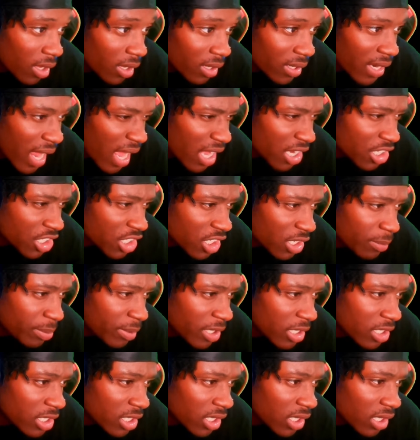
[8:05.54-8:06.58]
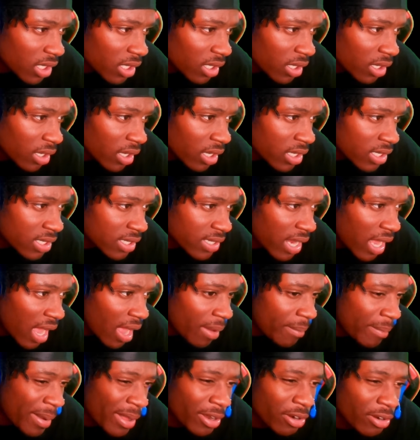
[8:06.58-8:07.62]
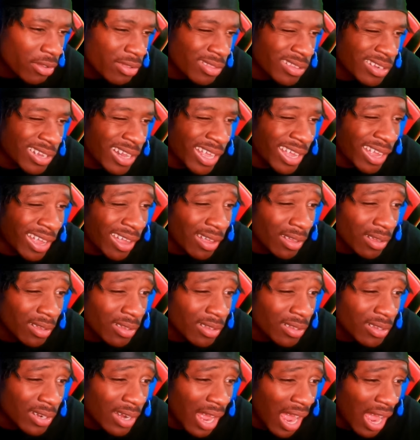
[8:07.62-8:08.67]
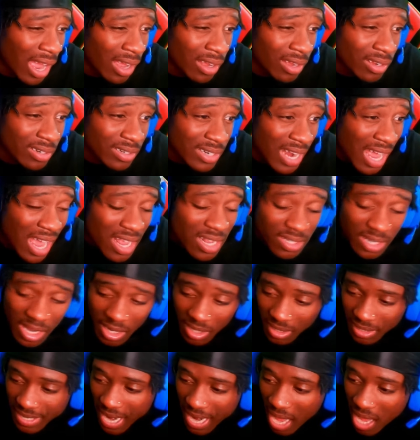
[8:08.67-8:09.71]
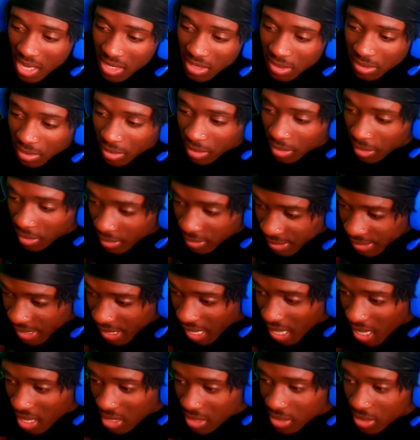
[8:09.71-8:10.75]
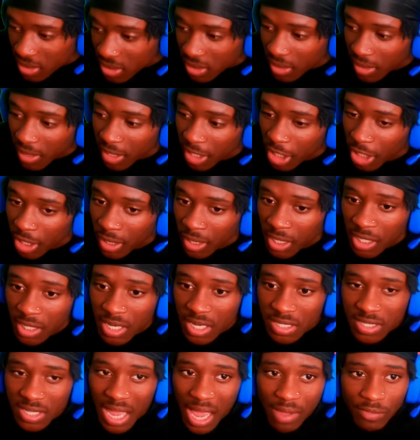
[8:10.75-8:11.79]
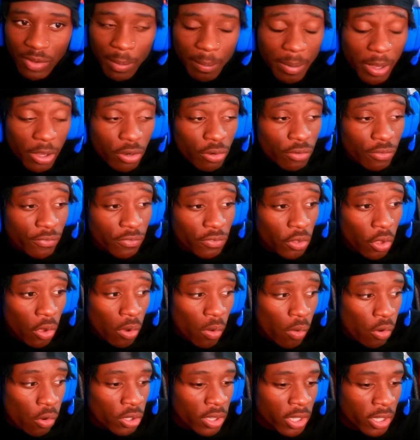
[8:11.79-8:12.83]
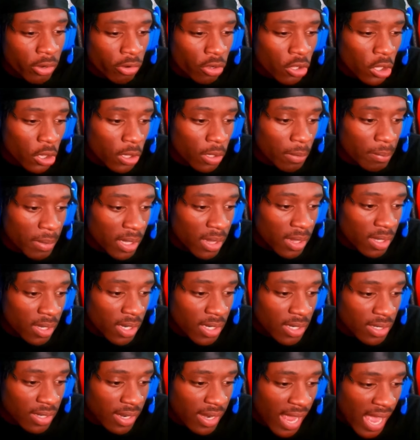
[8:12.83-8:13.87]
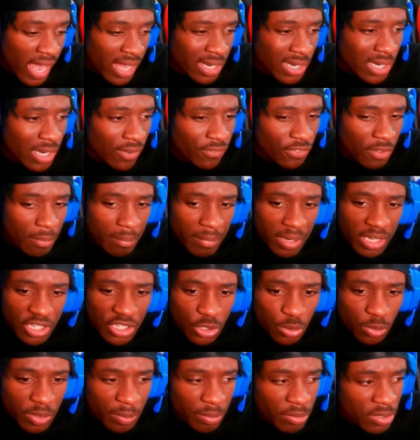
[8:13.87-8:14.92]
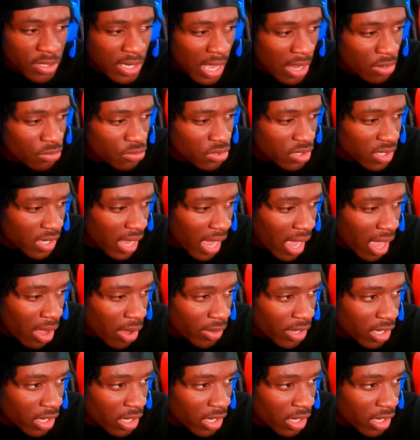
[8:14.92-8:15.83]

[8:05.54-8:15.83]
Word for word: Nas EBK is not better than like nah Nas Nas Nas he doesn't have a better flow or lyrical ability than any of the main sweepers. I don't see how he